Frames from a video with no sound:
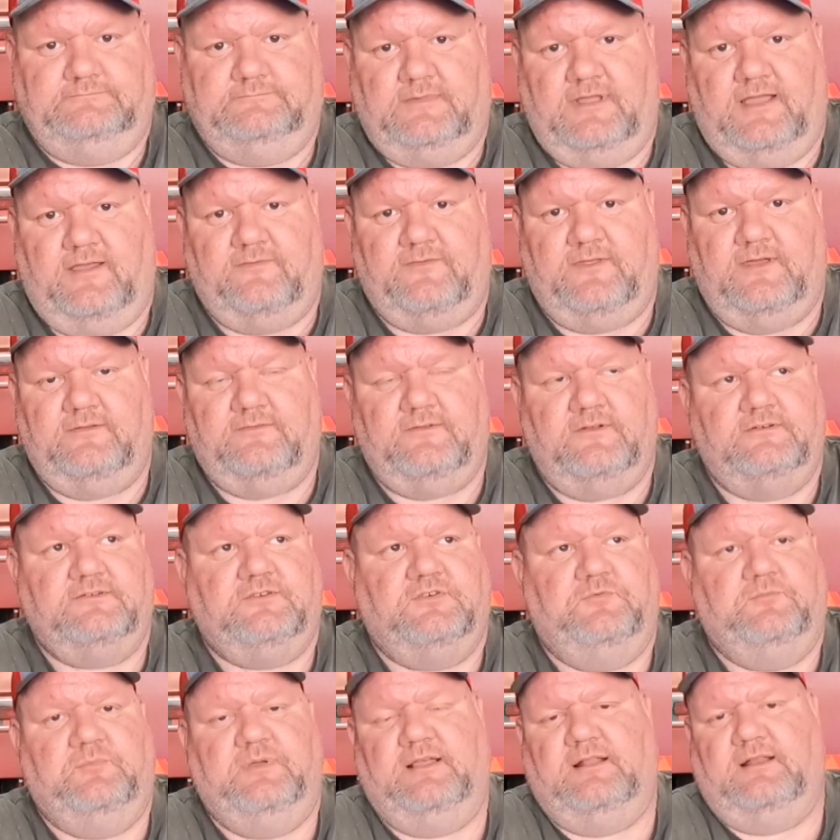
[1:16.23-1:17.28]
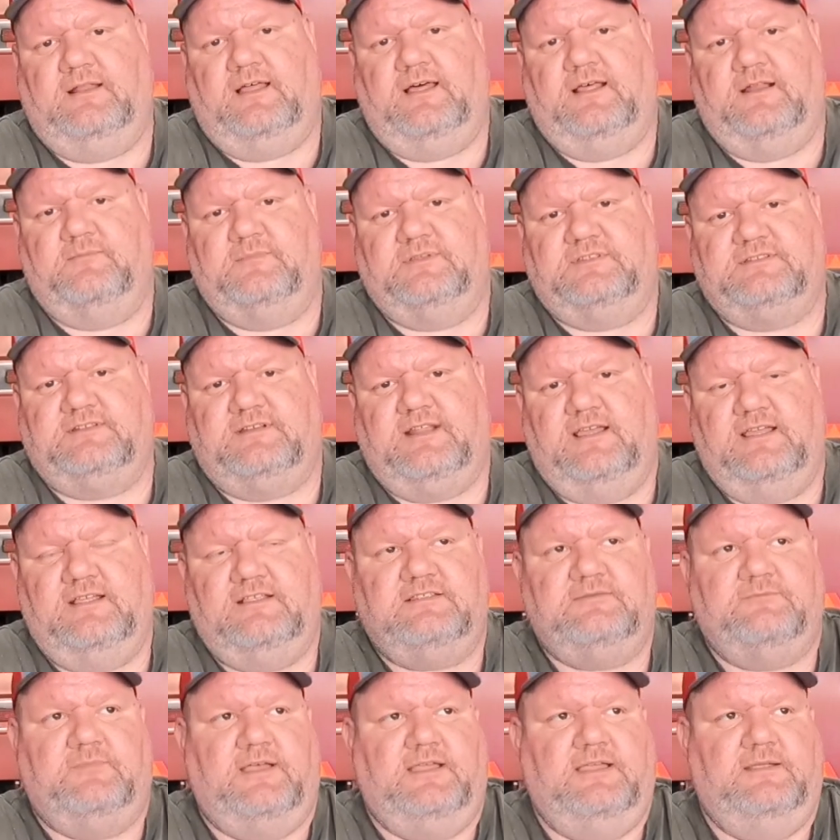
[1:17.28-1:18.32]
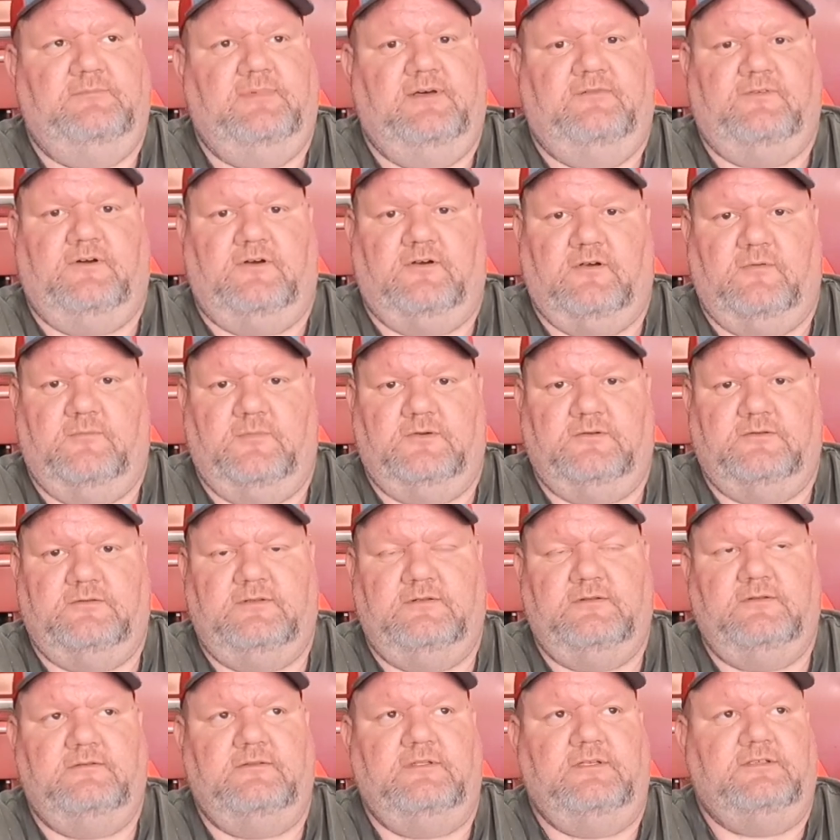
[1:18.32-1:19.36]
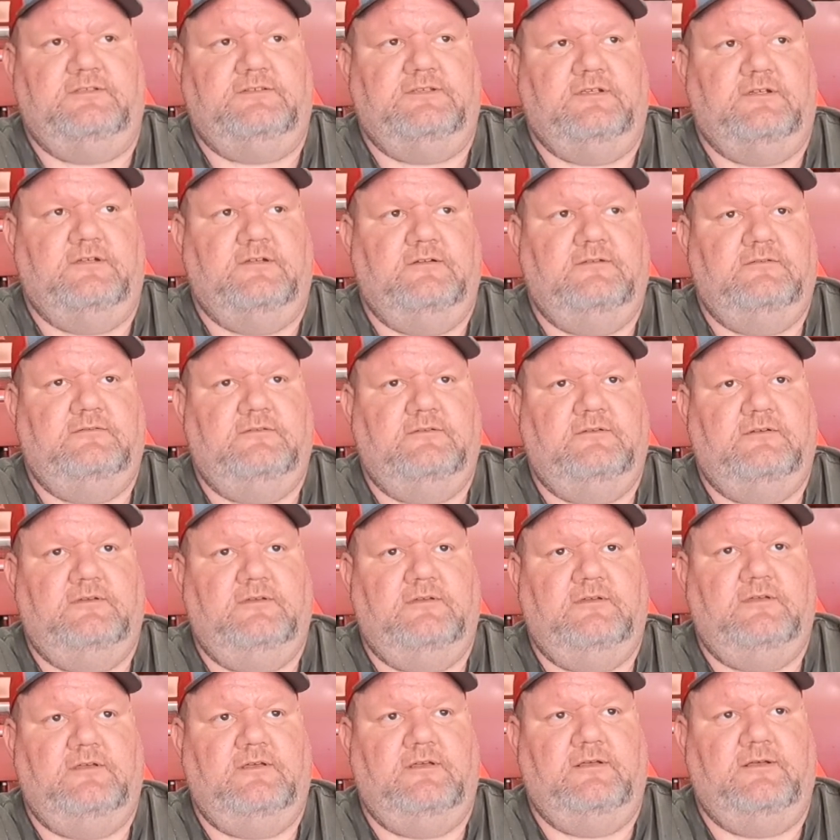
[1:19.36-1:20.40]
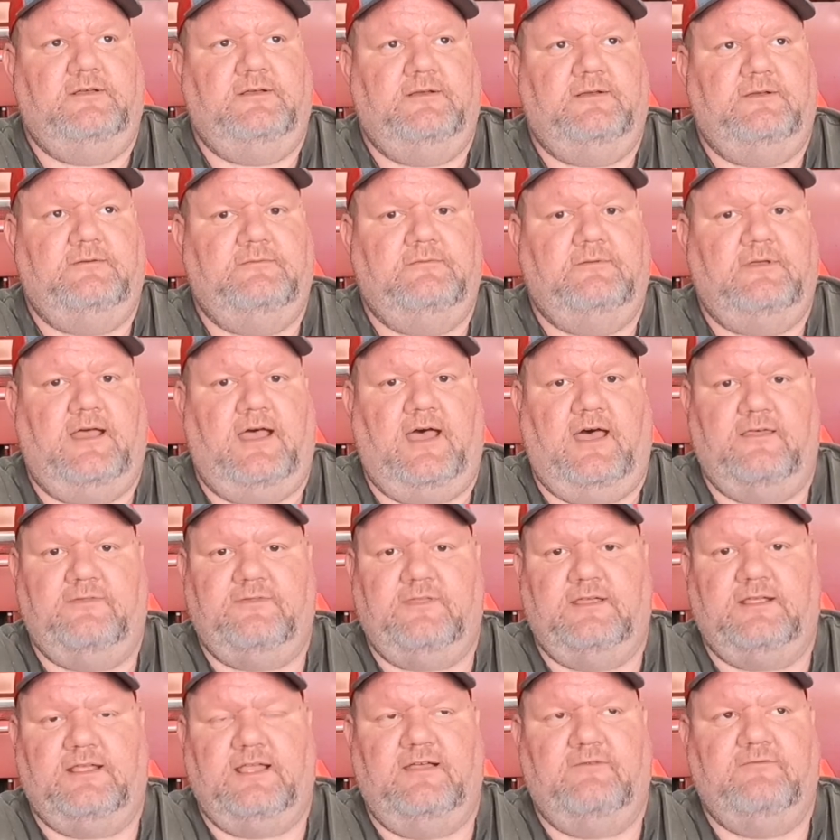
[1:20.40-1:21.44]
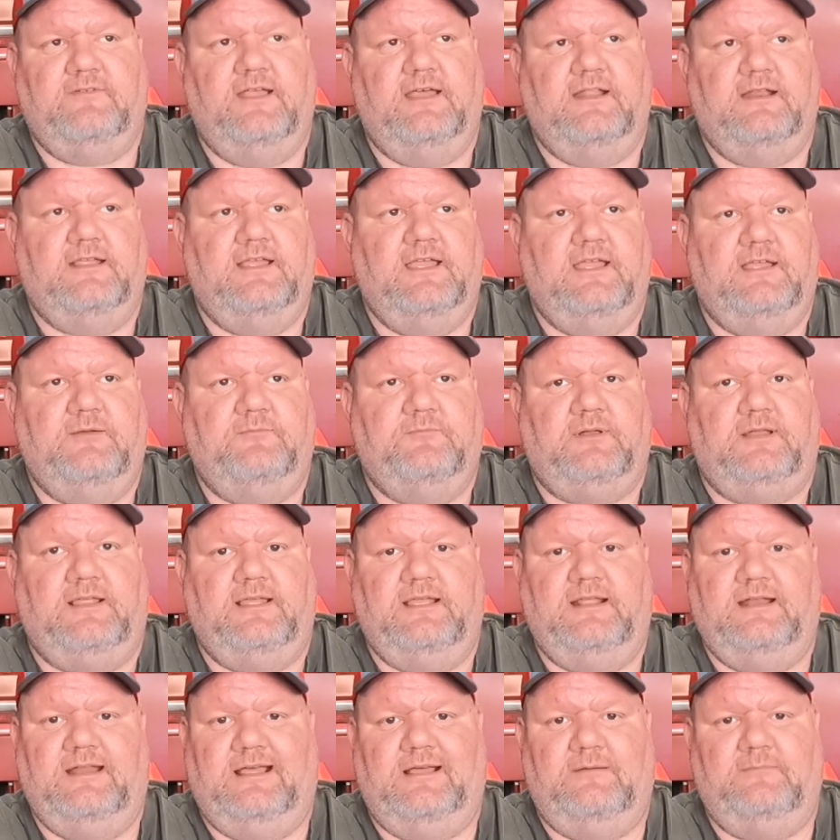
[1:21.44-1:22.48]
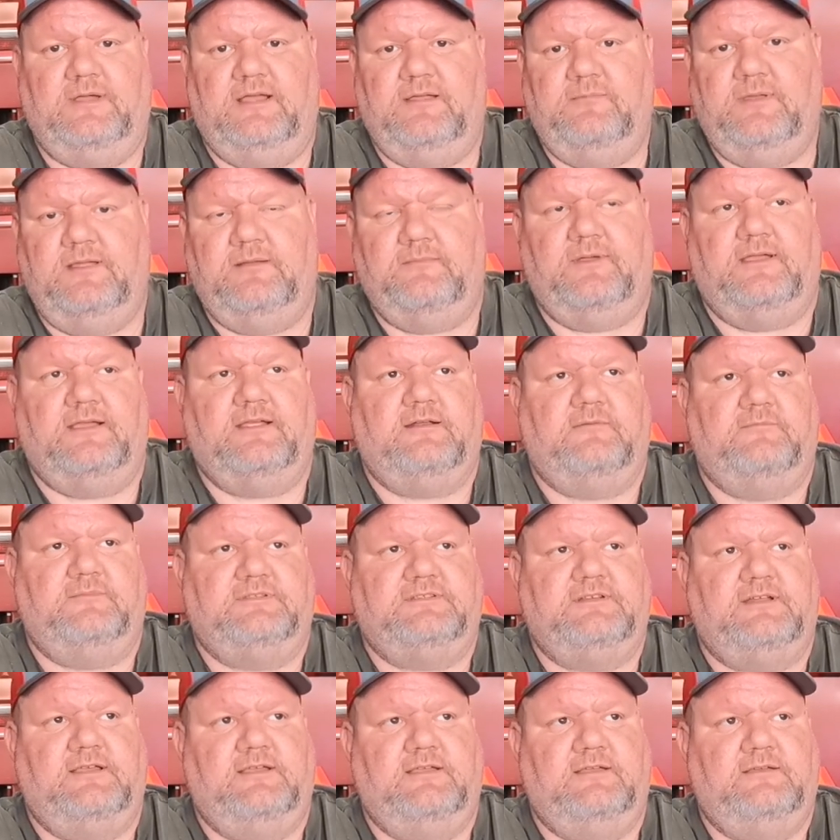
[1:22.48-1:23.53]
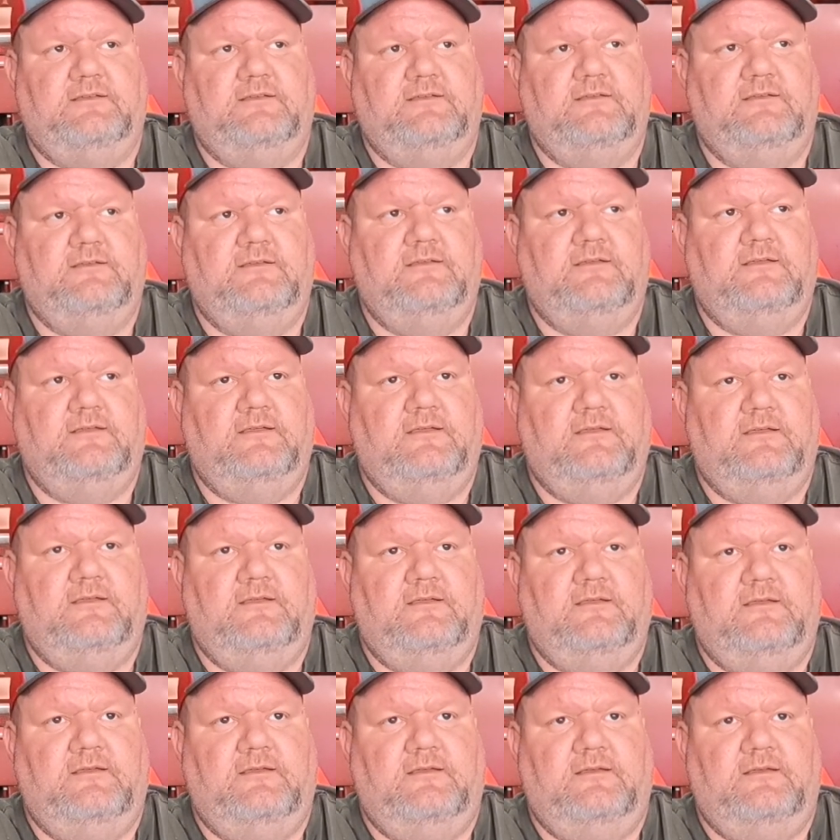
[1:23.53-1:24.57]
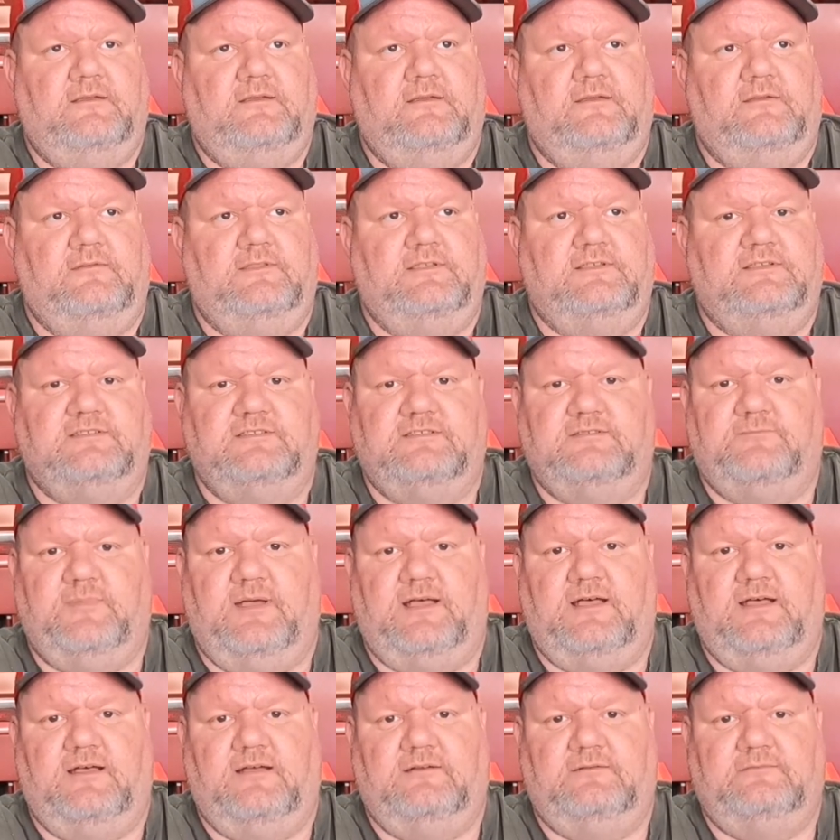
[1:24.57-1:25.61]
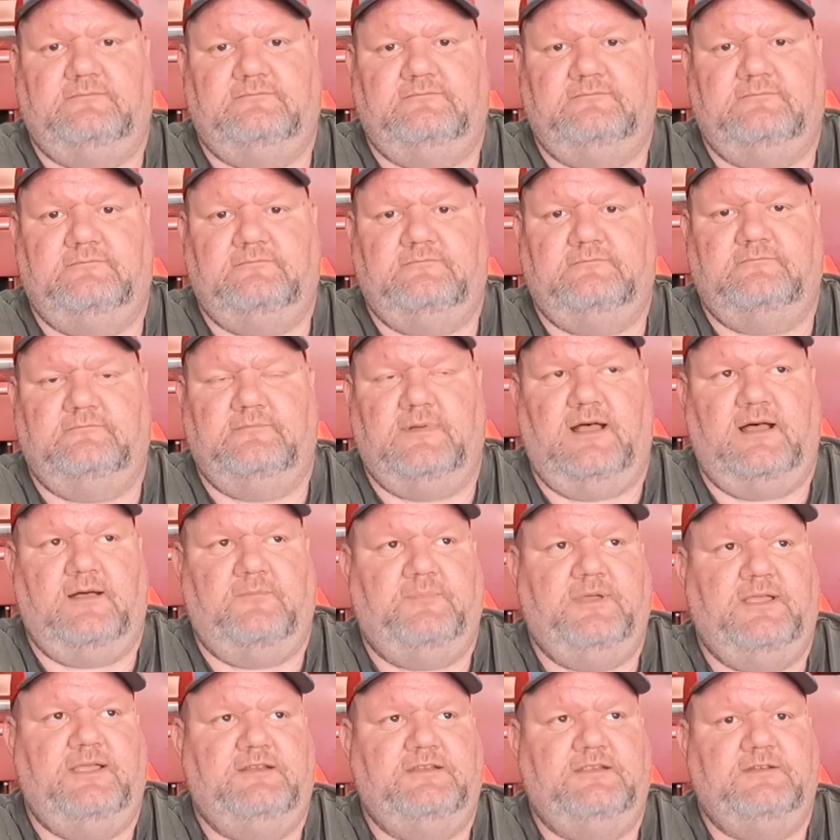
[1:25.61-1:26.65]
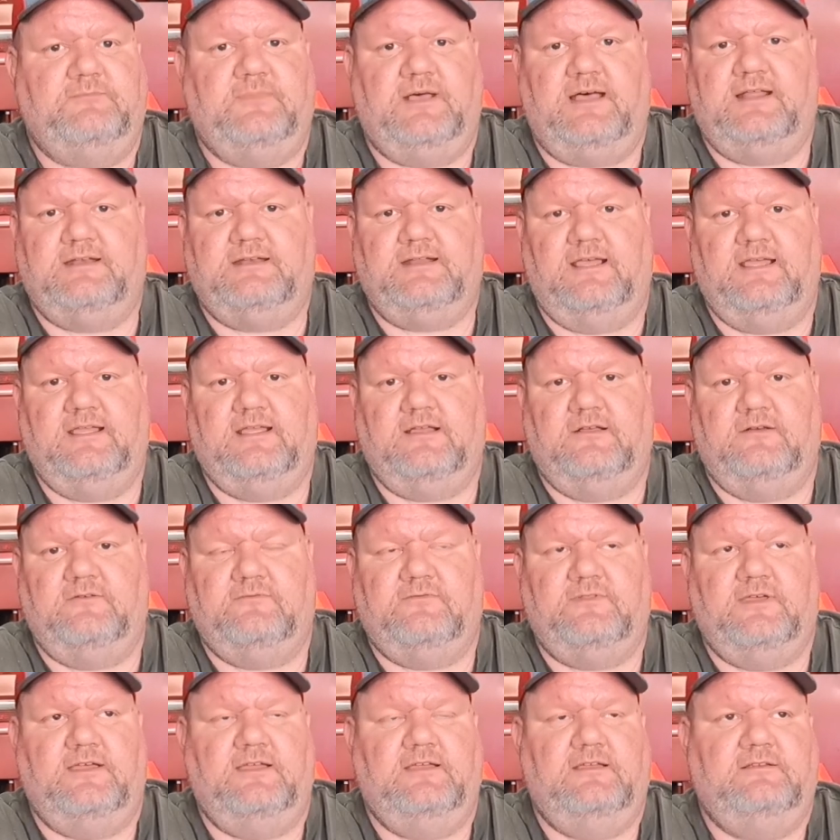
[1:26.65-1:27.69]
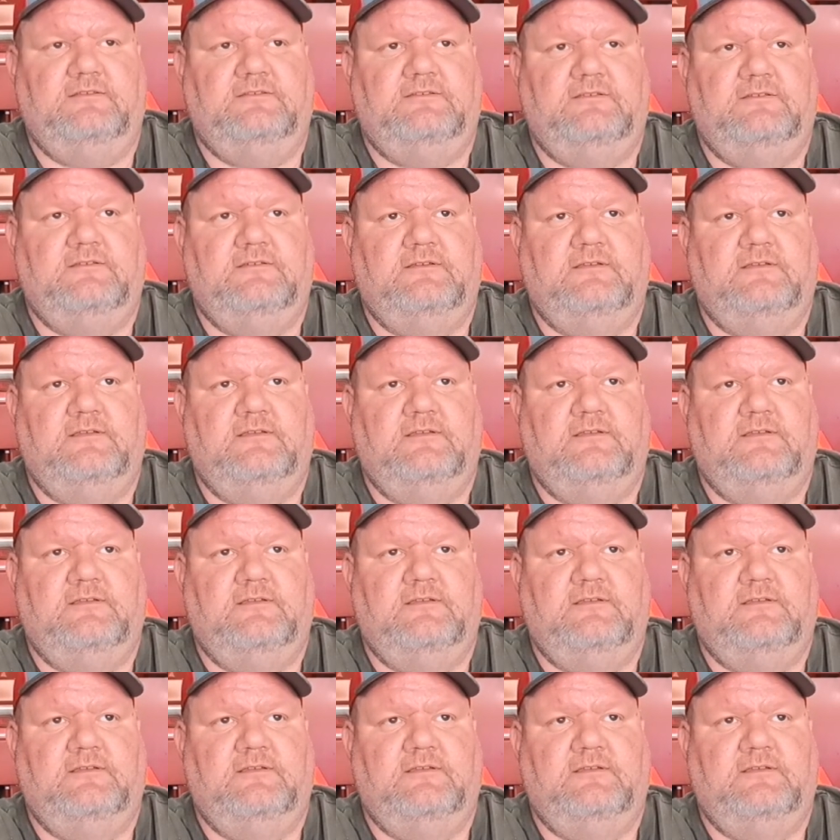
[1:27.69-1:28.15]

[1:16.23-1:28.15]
I think there's going to be a lot of mistakes made by farmers this year. I think I've got a game plan. I may be making a mistake. This is my opinion, my take on things.